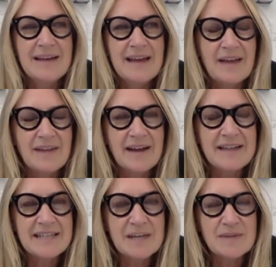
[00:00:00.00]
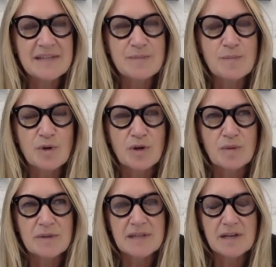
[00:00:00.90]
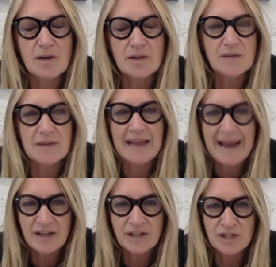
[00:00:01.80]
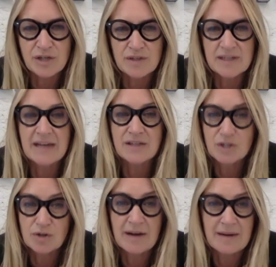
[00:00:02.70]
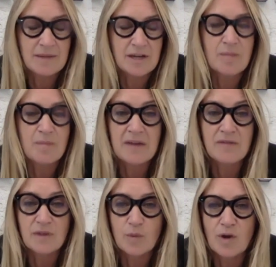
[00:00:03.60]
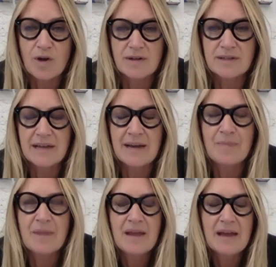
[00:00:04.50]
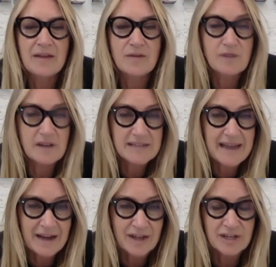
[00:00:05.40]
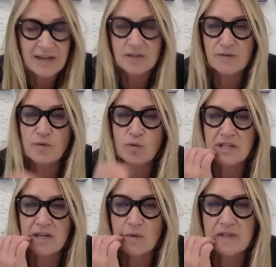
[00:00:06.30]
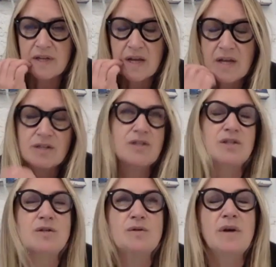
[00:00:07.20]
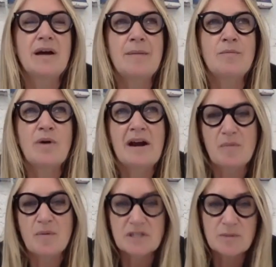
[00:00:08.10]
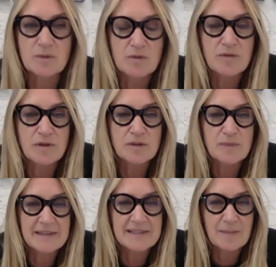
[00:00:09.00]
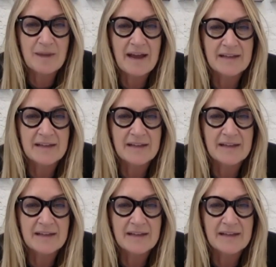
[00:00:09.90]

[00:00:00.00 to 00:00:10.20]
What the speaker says: And the idea was this book was lots of little actions you could take to try and benefit the world. And the first action out of 40 was to, wherever possible, refuse plastic bags.